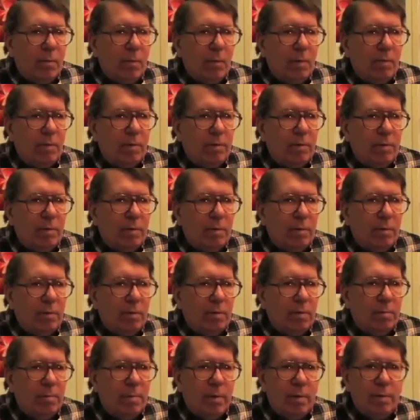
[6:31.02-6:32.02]
there were
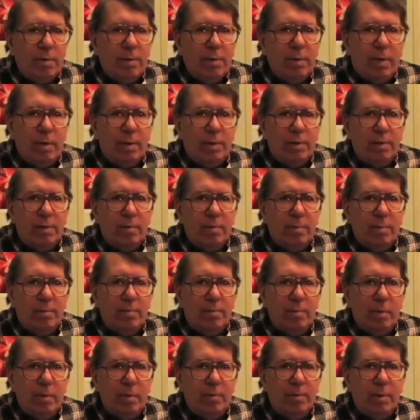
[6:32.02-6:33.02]
some postdocs,
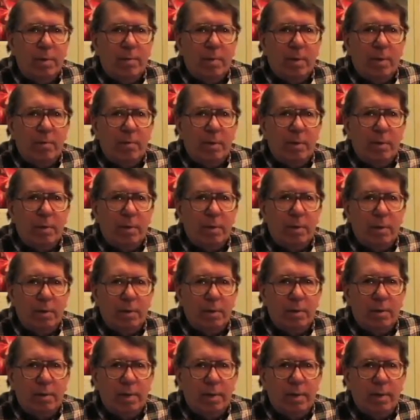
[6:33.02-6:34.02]
people that worked in
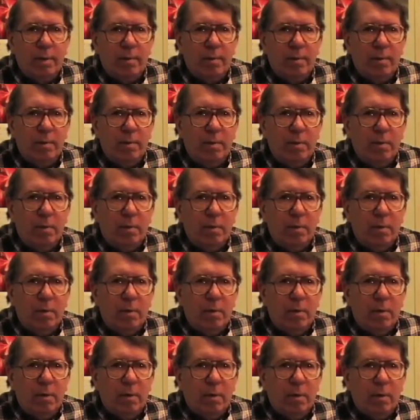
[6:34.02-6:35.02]
his lab,
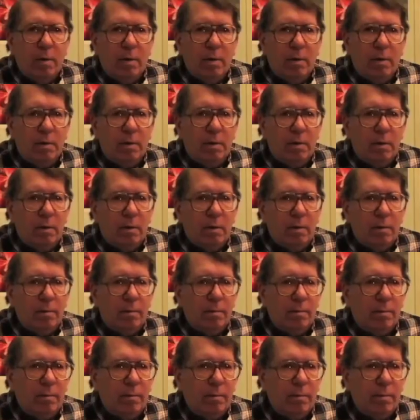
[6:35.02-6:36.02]
and
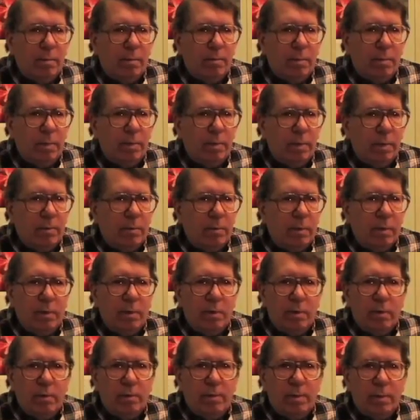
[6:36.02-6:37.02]
people that worked
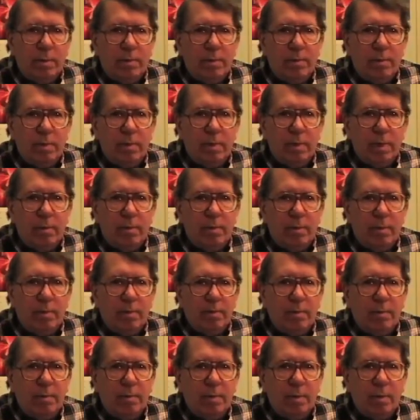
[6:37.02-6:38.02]
in other people's labs
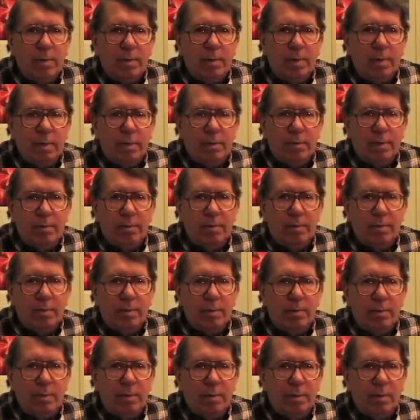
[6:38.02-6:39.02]
that were postdocs that were
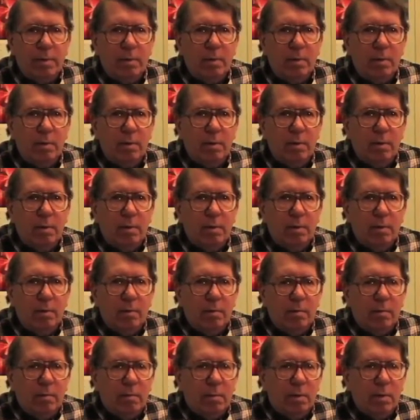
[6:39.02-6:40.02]
interested.
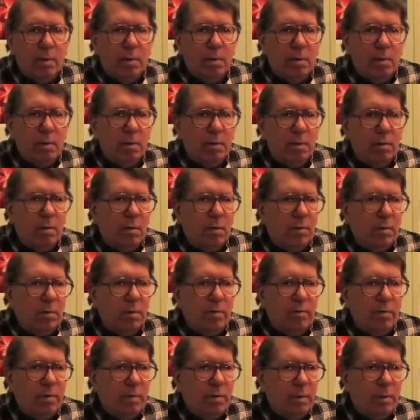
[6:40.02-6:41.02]
So there
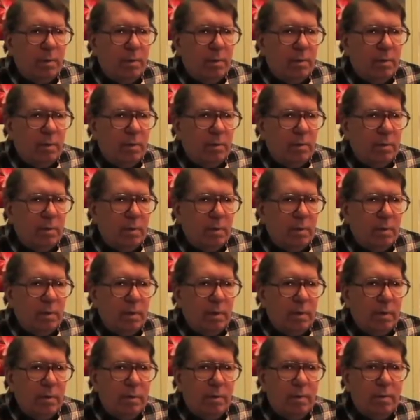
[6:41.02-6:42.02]
weren't very many students in
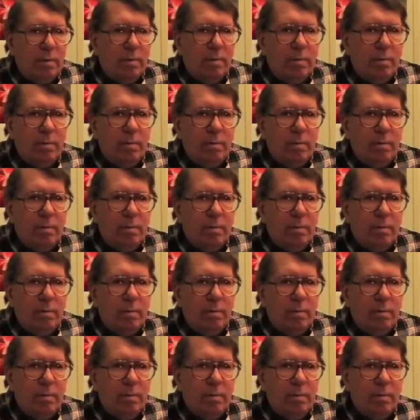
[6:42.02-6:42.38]
that group.